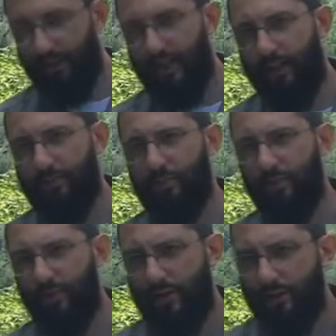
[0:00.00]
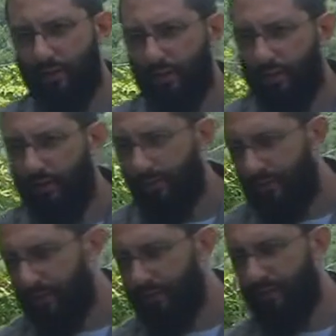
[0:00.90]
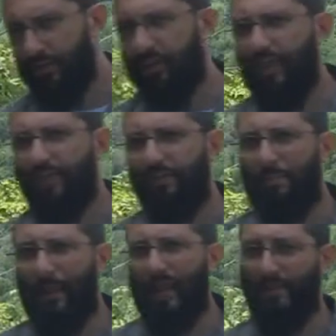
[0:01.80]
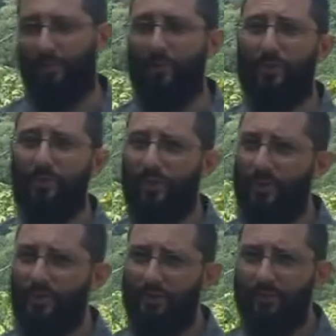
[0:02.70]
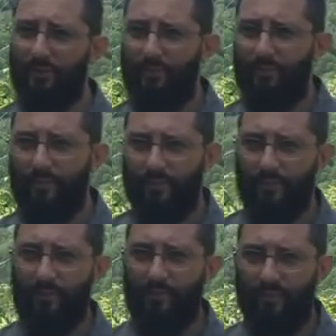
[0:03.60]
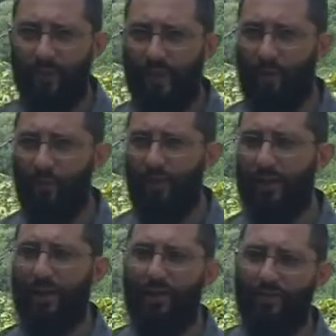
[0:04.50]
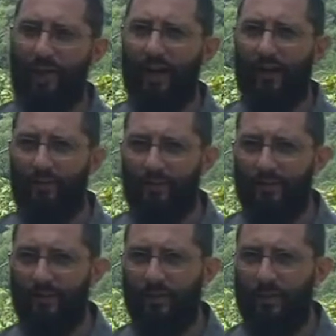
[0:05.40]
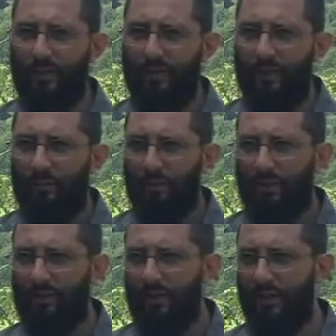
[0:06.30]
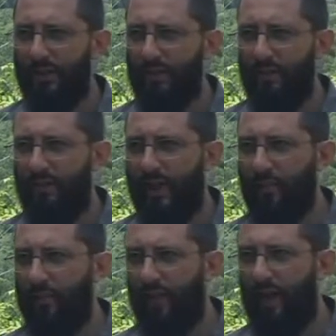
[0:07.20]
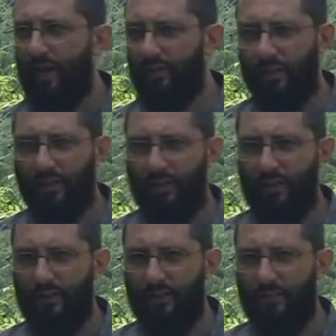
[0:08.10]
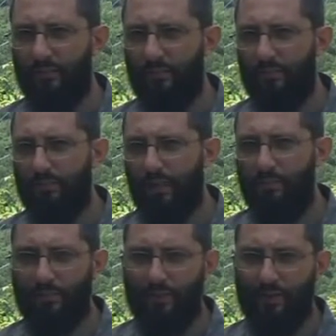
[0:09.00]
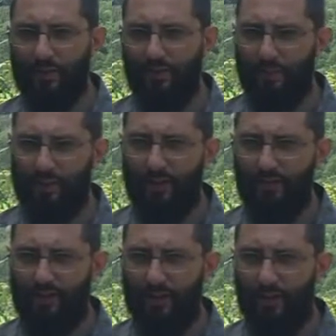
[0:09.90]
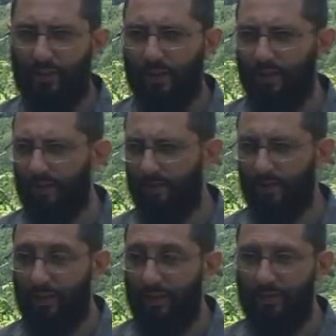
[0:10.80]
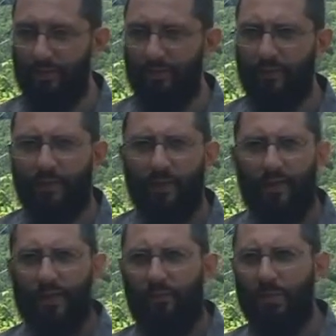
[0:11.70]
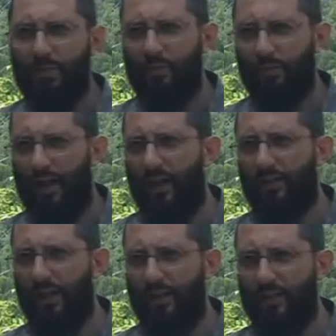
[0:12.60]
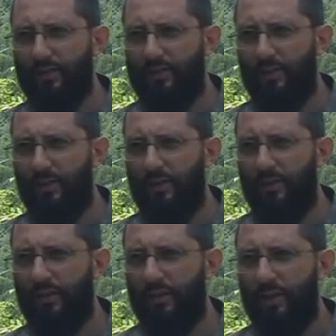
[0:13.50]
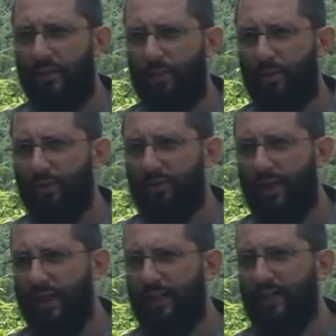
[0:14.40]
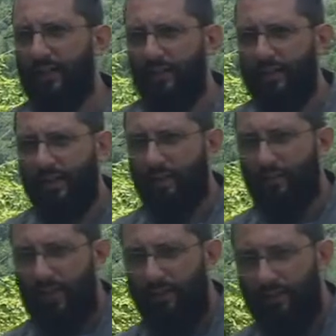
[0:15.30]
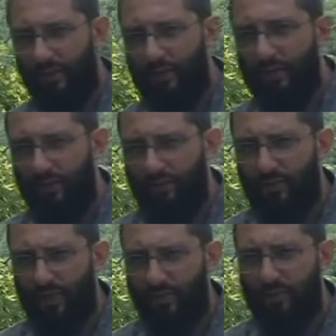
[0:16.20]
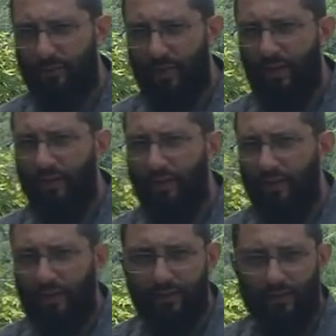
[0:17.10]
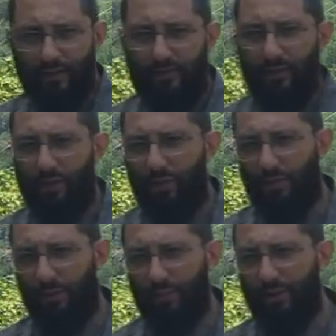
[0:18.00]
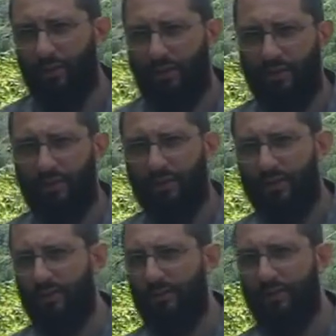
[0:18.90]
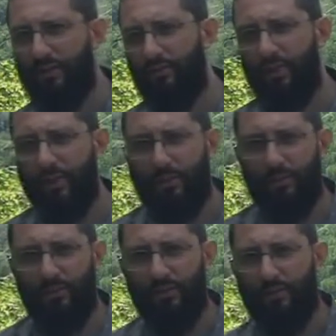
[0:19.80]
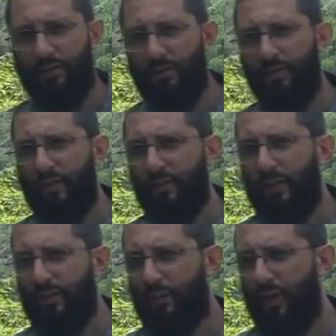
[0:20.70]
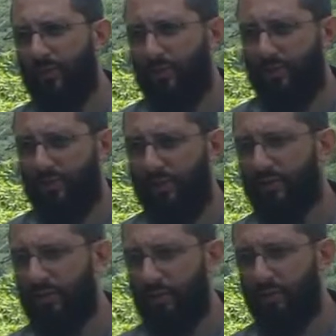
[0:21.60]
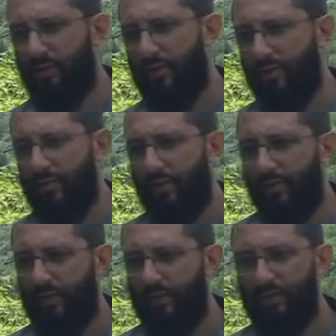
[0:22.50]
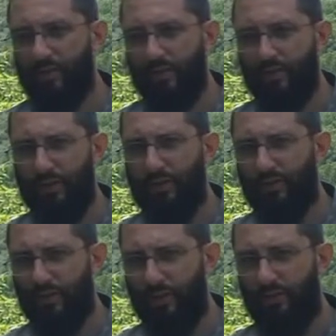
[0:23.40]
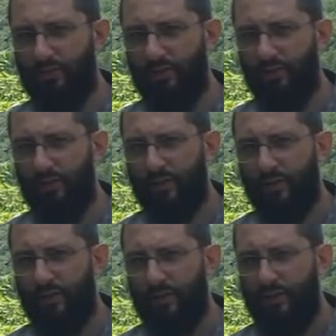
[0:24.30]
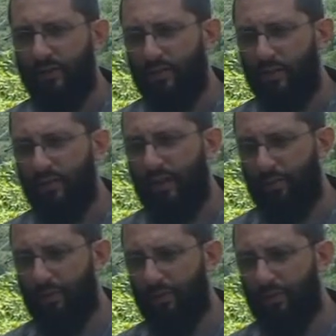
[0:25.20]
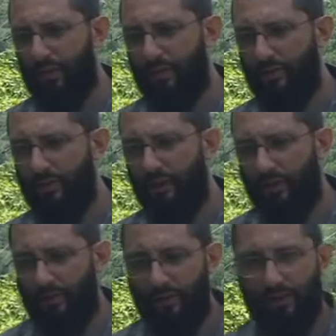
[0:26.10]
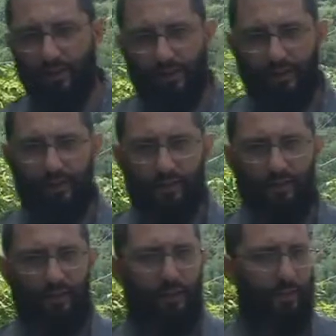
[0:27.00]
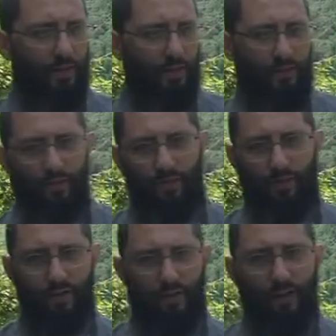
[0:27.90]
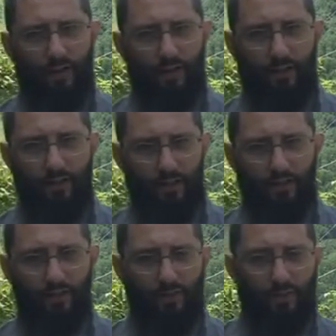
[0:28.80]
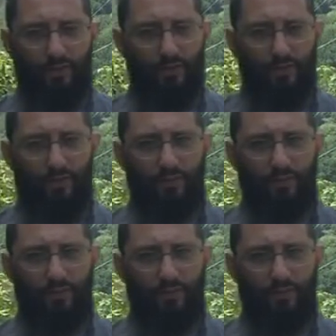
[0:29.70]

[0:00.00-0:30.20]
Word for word: in the day of the Lord Jesus. This was a saved man that was doing this. How wicked, how vile. But you see, they were tolerating it, maybe because he was given a lot of money or something, I don't know. But they were tolerating this sin, and Paul said, hey, that little leaven that's in your fellowship there, that's going to leaven the whole lump. It's going to mess everybody up. That's why if you're fellowshipping with other brethren and somebody's got a sin, you go to that brother and you say, you need to clean that thing up, and you aren't going to come back here until you do.